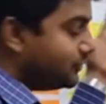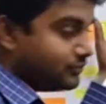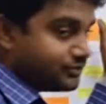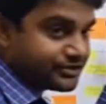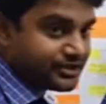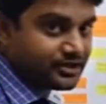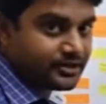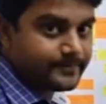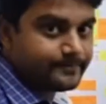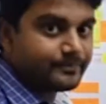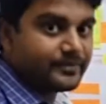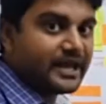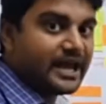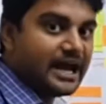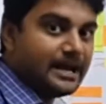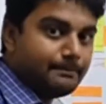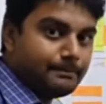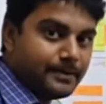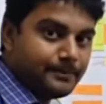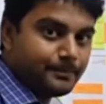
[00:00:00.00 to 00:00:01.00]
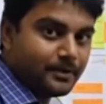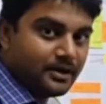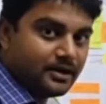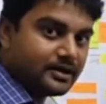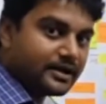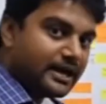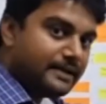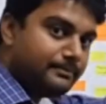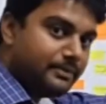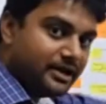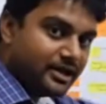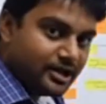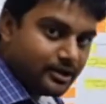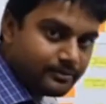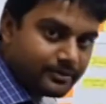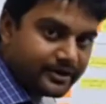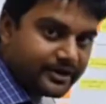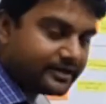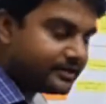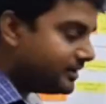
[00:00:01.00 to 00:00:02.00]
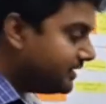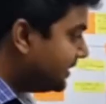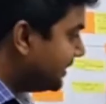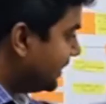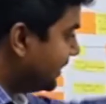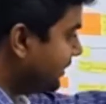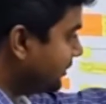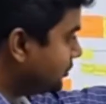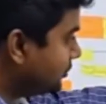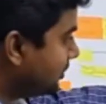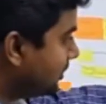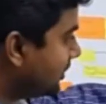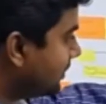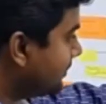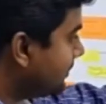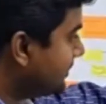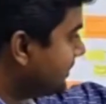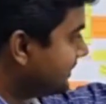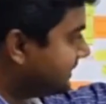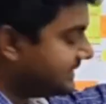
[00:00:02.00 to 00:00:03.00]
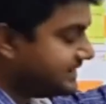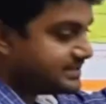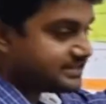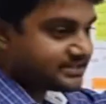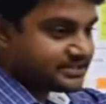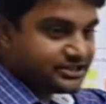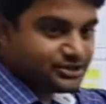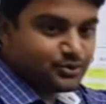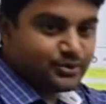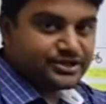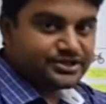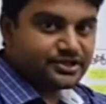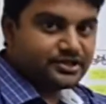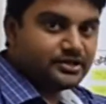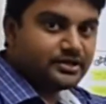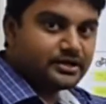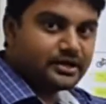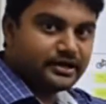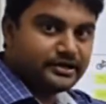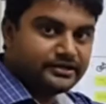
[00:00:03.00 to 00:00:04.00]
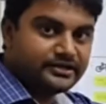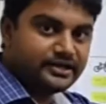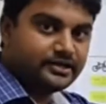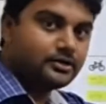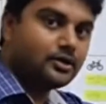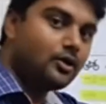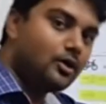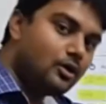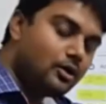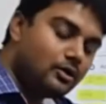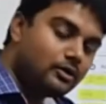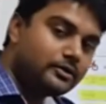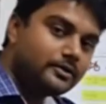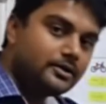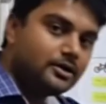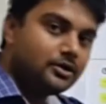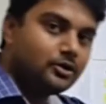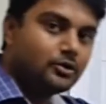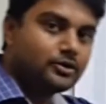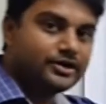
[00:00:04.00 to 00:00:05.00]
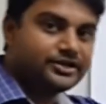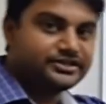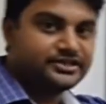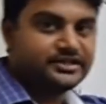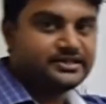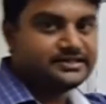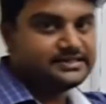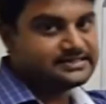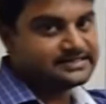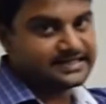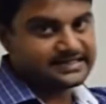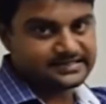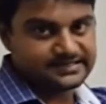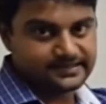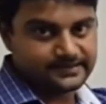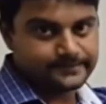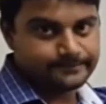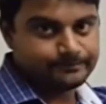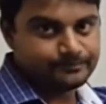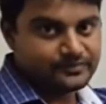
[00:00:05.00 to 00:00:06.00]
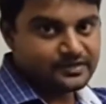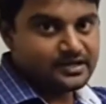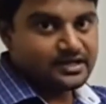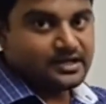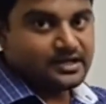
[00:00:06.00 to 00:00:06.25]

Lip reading: our user and people can be elaborated into these situation, content or location sessions.